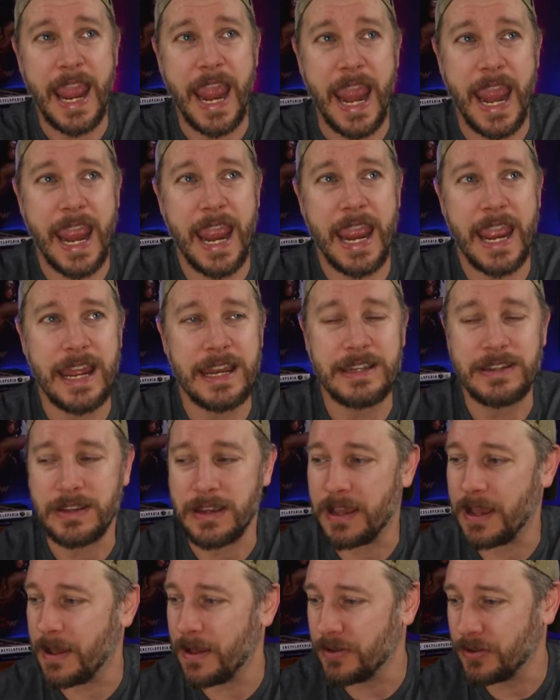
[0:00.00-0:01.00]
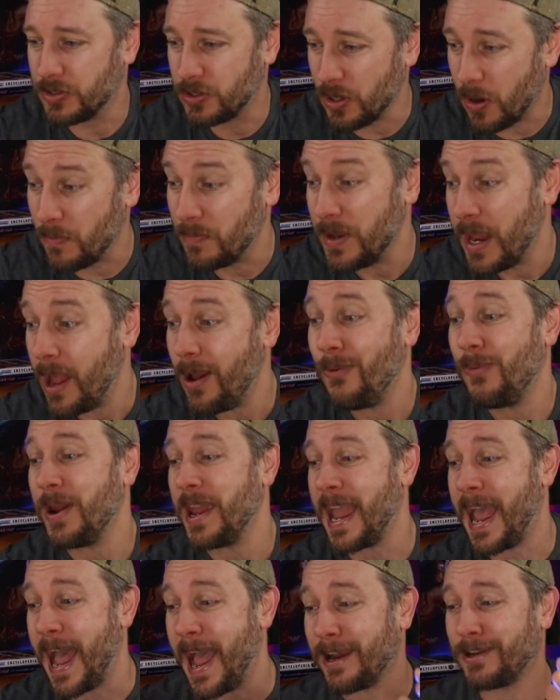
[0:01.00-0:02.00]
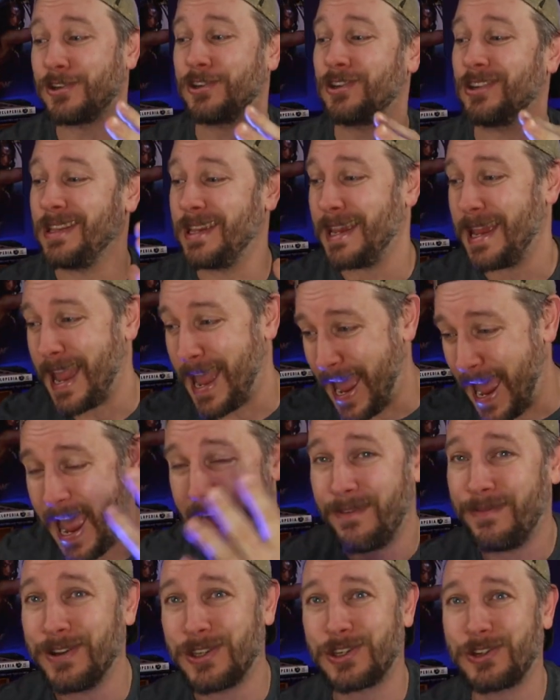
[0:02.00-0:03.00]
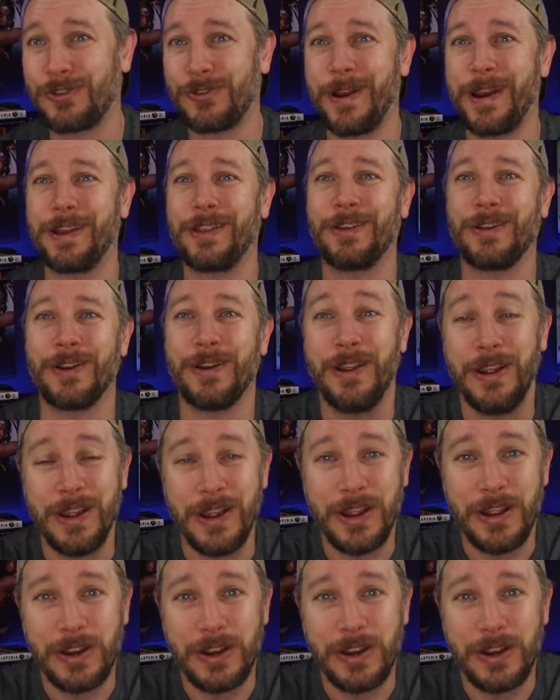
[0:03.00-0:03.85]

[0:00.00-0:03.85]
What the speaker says: And so now we actually have a trailer